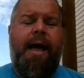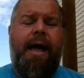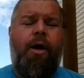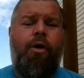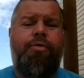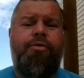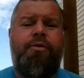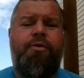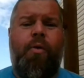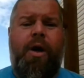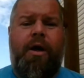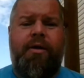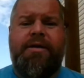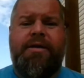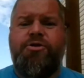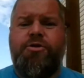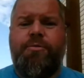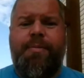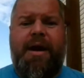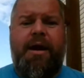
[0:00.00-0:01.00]
health and
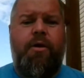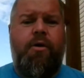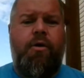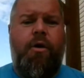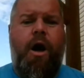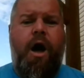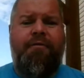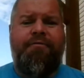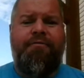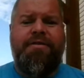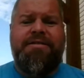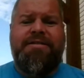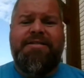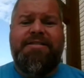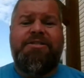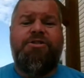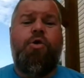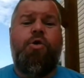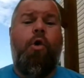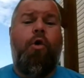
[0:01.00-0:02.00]
wellness or medical offices
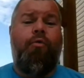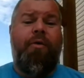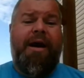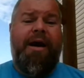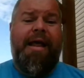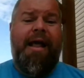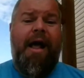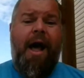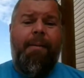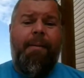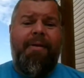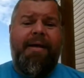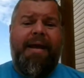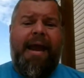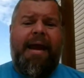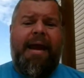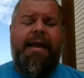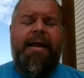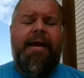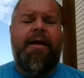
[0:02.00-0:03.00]
is already
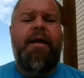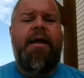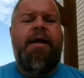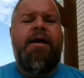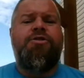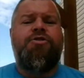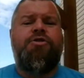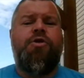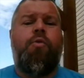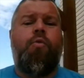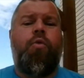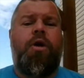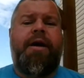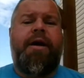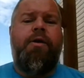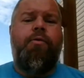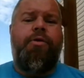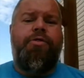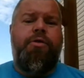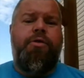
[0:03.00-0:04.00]
complicated, so
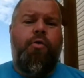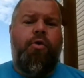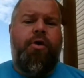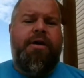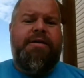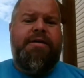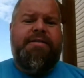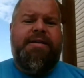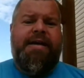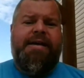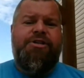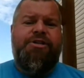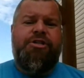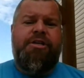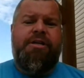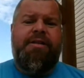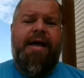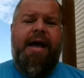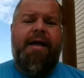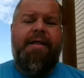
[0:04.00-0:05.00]
working with an
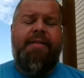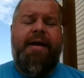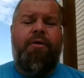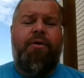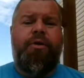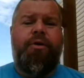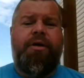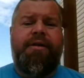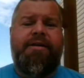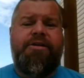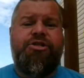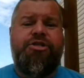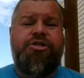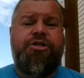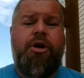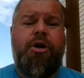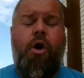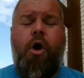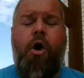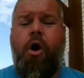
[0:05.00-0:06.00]
organization that that really just
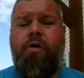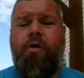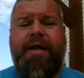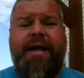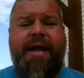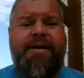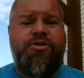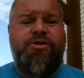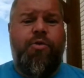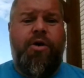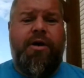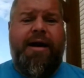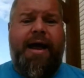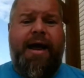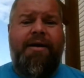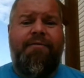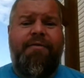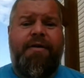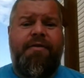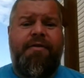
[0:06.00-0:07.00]
took all the guesswork
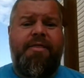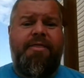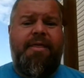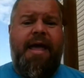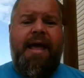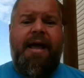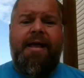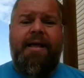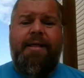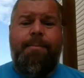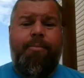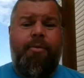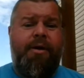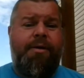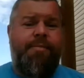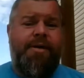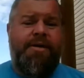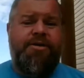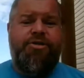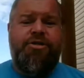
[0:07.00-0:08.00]
out of everything and
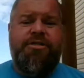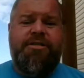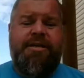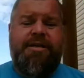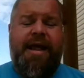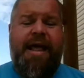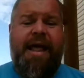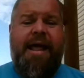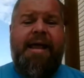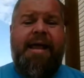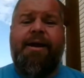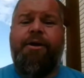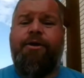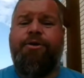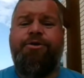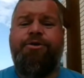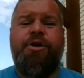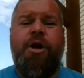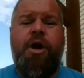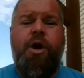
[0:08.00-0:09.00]
pretty much just said, hey,
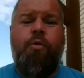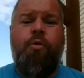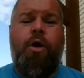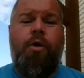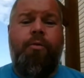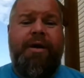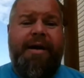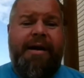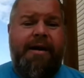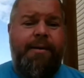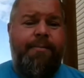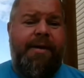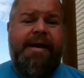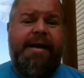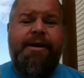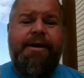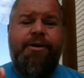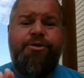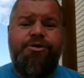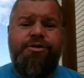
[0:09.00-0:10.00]
here's where we need to be,
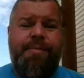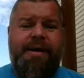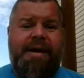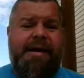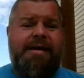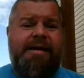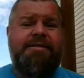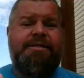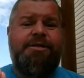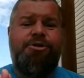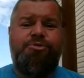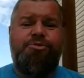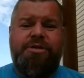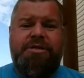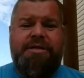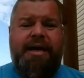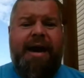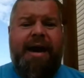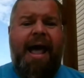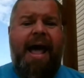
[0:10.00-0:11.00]
here's the meetings, here's
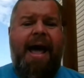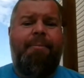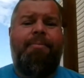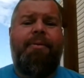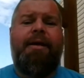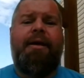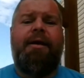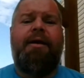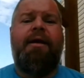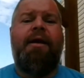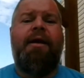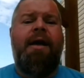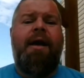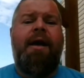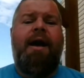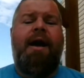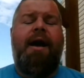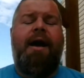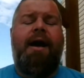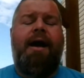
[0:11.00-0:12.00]
what's going to happen
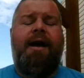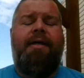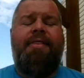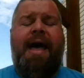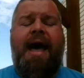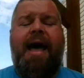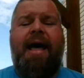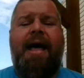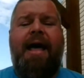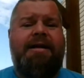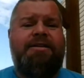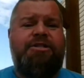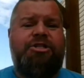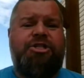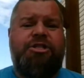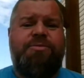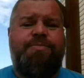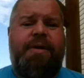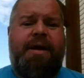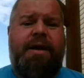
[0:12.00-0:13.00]
uh, that has
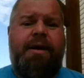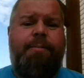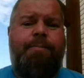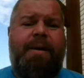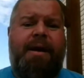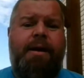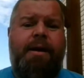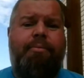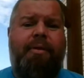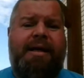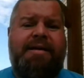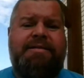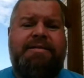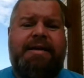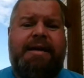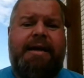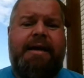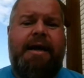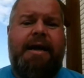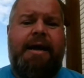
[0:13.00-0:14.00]
just been been a
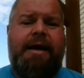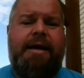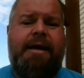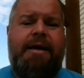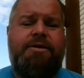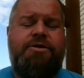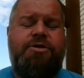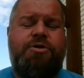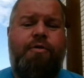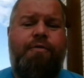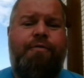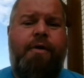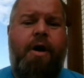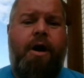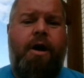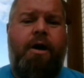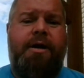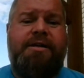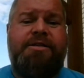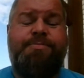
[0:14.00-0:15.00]
blessing uh, so
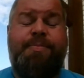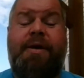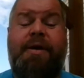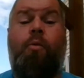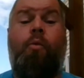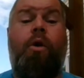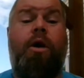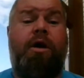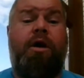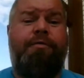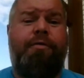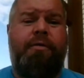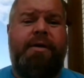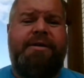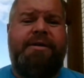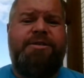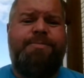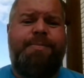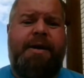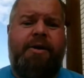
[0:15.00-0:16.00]
far, and it's been a wonderful
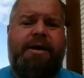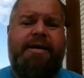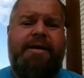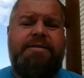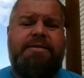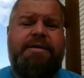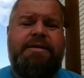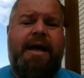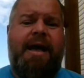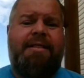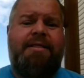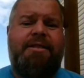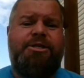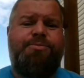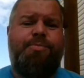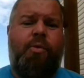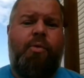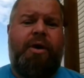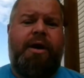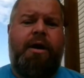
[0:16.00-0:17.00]
experience uh, at this
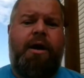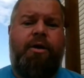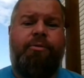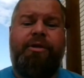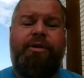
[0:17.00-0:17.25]
point in our